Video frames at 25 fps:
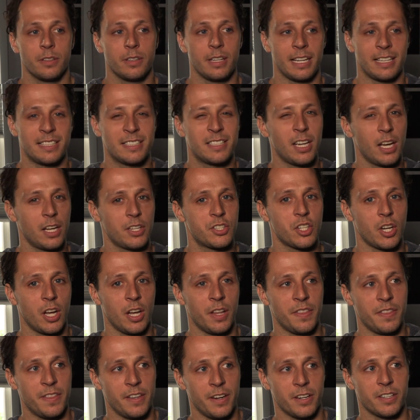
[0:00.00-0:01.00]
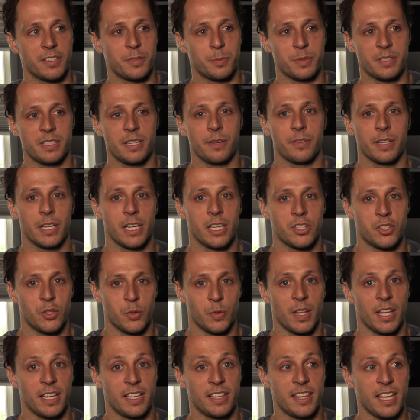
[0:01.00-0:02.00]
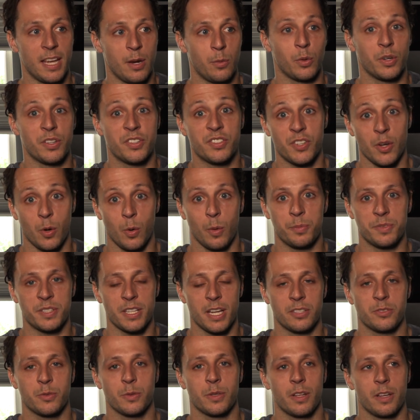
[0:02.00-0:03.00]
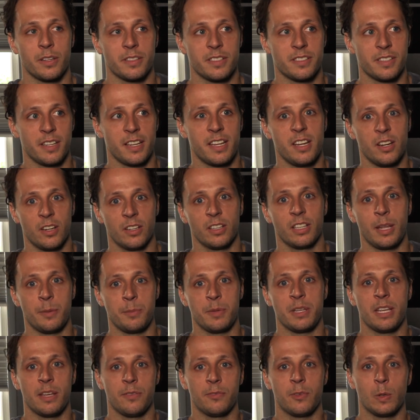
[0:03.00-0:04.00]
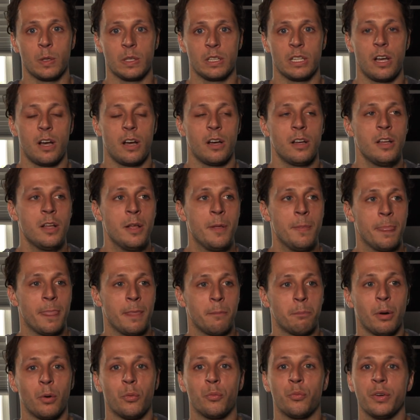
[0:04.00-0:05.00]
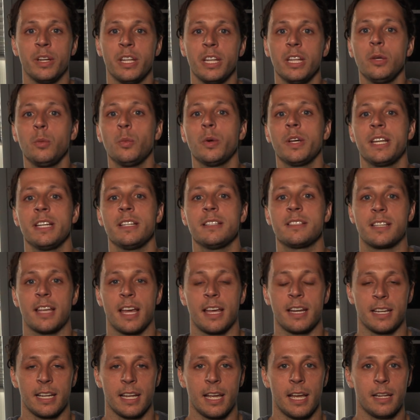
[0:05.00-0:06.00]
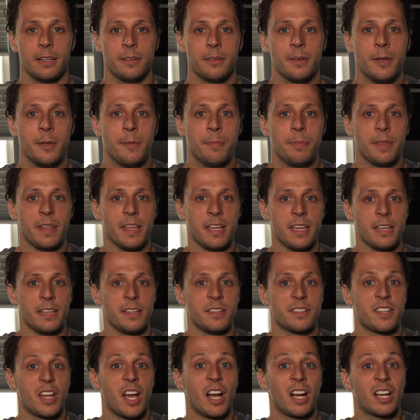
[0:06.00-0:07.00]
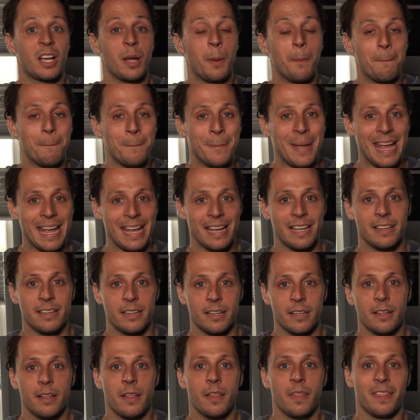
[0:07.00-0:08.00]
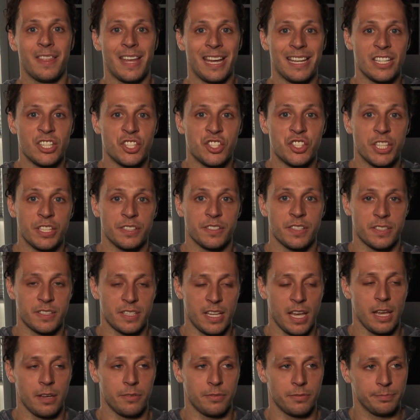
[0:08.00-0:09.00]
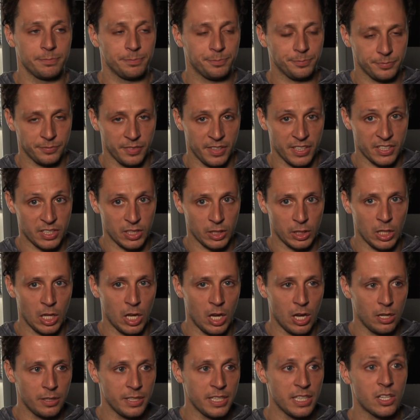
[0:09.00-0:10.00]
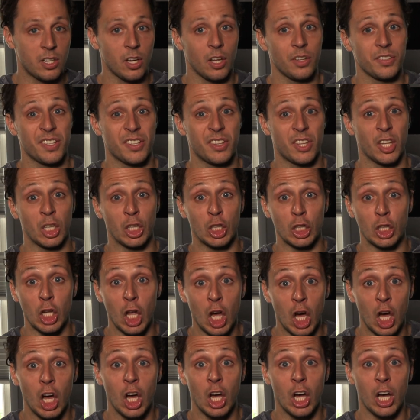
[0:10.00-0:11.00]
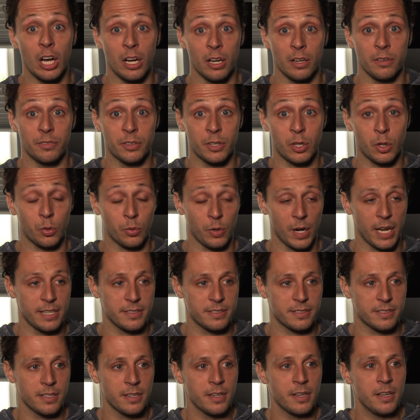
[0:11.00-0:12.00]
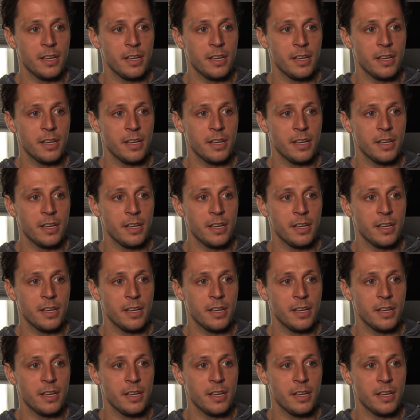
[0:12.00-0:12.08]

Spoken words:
like touch on their specific issue. Like they were so obsessed with laws. He's like, here, let me give you a law. But really what he's getting at is a command that Jesus gave. This law, he calls it the law of Christ.